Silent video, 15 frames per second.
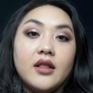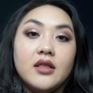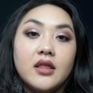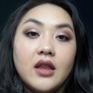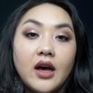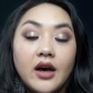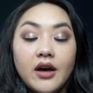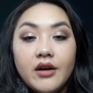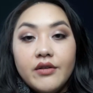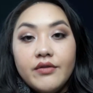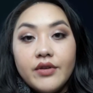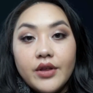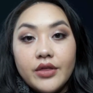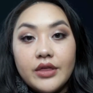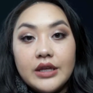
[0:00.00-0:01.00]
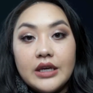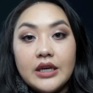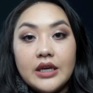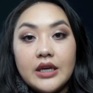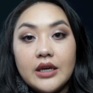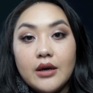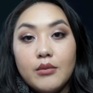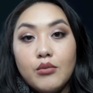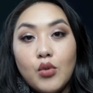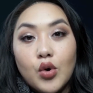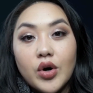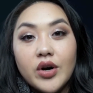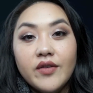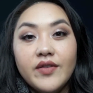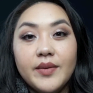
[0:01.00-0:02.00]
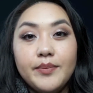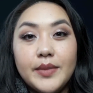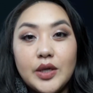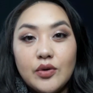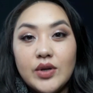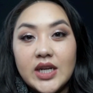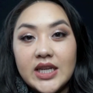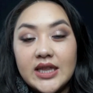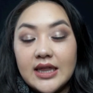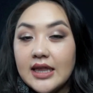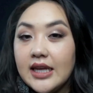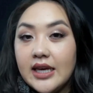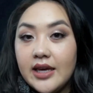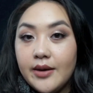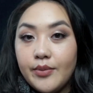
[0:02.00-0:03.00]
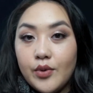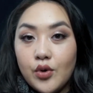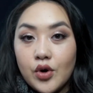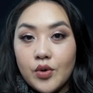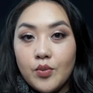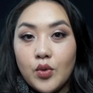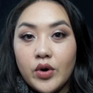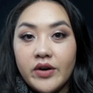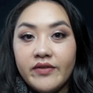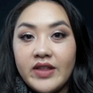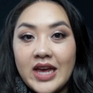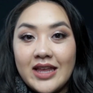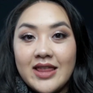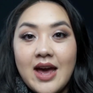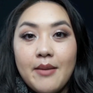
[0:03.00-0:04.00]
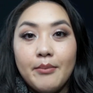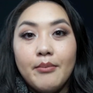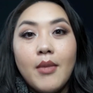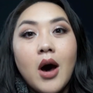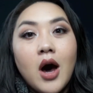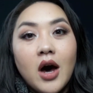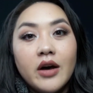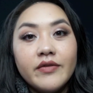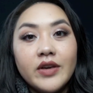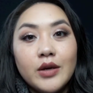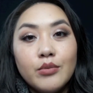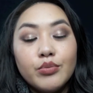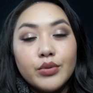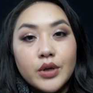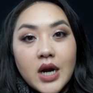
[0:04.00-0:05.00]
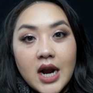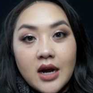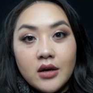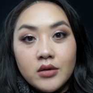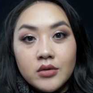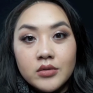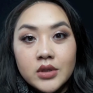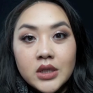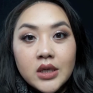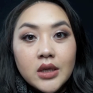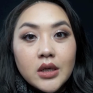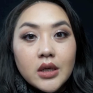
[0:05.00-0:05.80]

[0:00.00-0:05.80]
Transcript: love the more of a muted lip or more of like that mauve-y brown.